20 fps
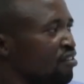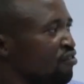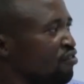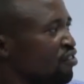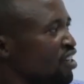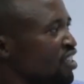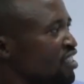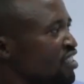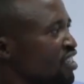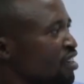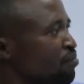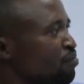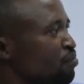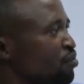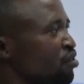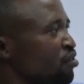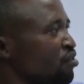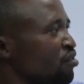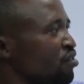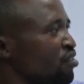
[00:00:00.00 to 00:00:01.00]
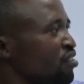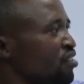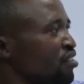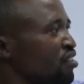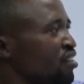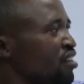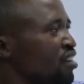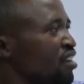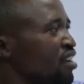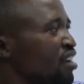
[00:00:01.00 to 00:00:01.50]
For example,
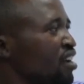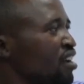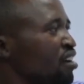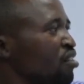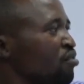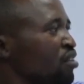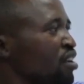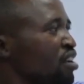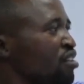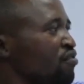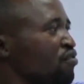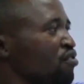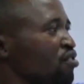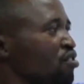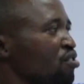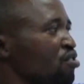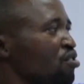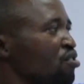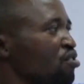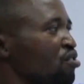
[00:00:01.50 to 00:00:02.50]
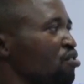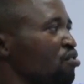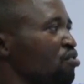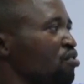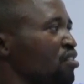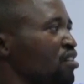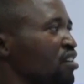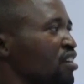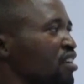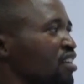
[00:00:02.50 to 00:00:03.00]
we have O
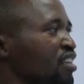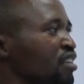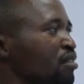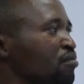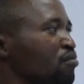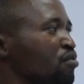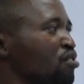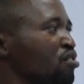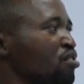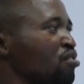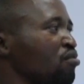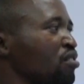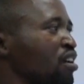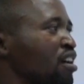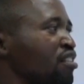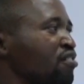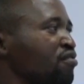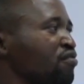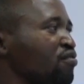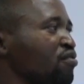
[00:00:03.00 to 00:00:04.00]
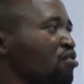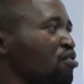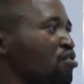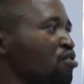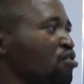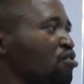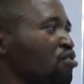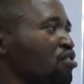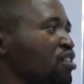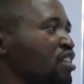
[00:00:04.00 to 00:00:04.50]
in Mo, we have
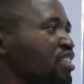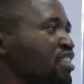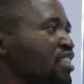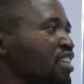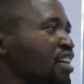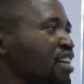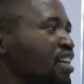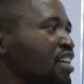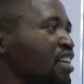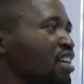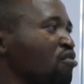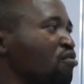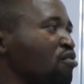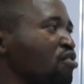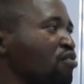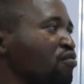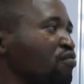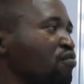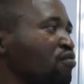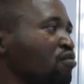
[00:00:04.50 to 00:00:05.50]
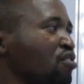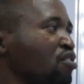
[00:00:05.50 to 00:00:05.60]
O in R, we have